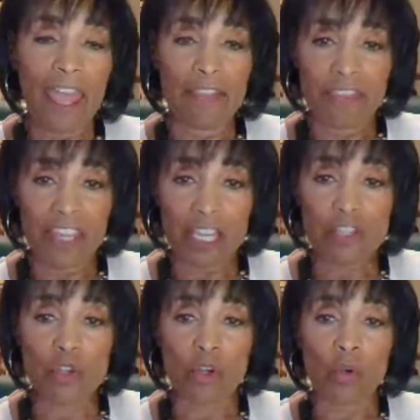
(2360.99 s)
And
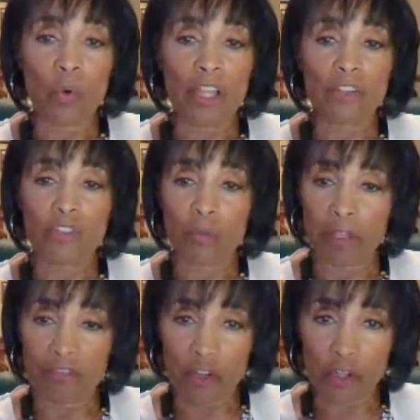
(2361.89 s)
things are going
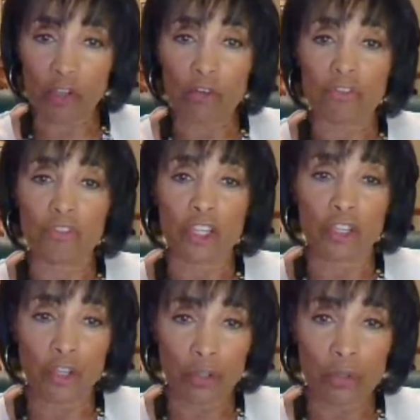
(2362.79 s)
to be vertical for
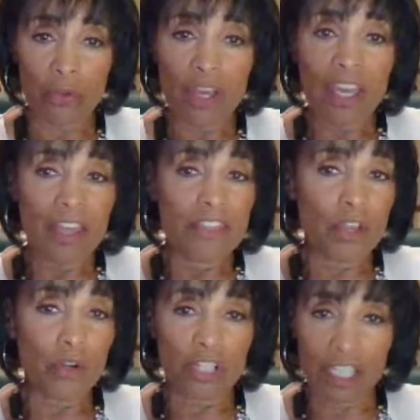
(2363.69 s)
you.
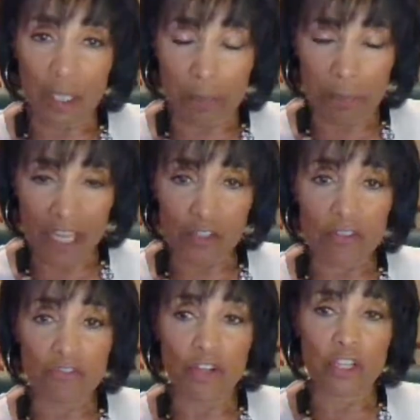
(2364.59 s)
They're going to get
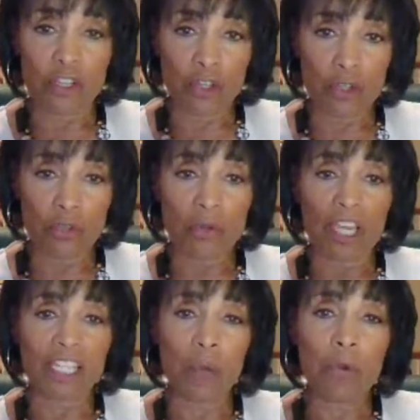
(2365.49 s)
better for
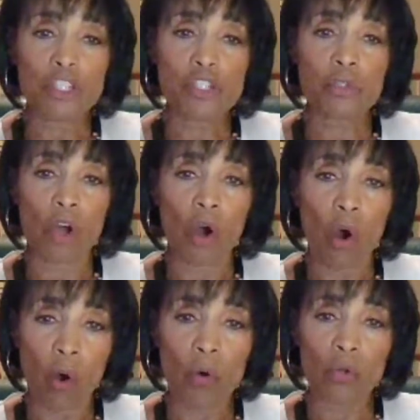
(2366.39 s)
you. And I want you to
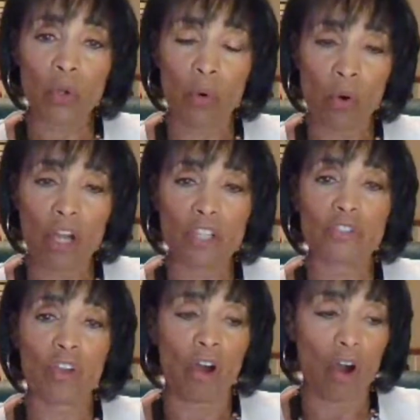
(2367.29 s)
hold
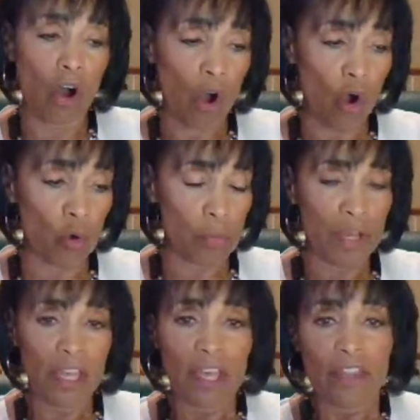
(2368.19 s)
on to hope.